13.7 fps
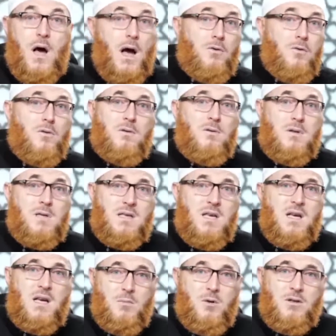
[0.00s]
I don't
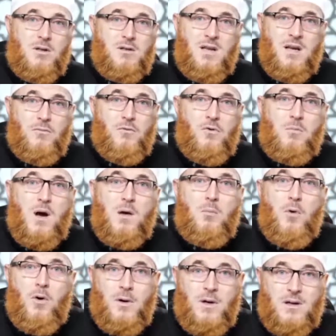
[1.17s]
think about the same for my
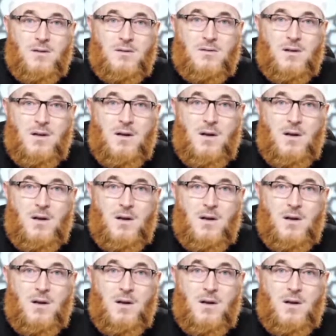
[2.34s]
boys